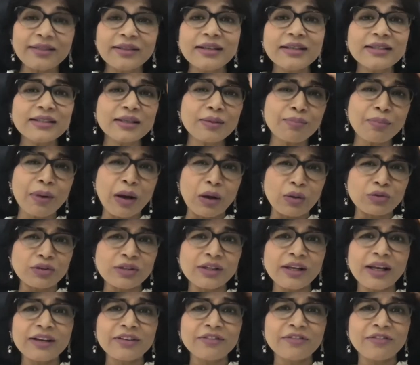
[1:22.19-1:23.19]
These are
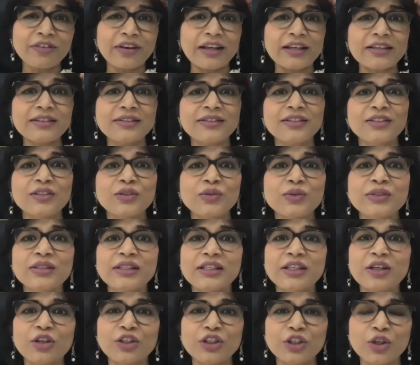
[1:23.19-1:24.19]
powder-like flakes that you
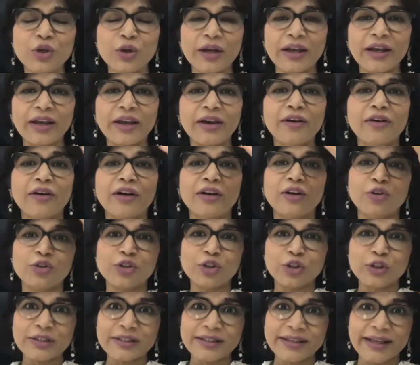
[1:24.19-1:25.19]
see on your hair and on
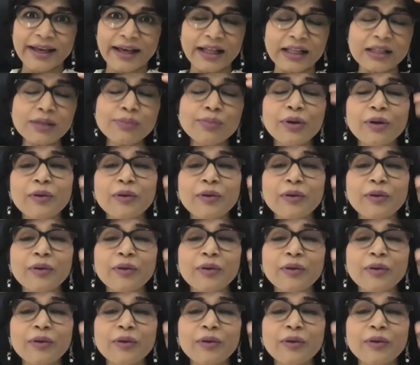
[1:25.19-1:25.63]
your scalp,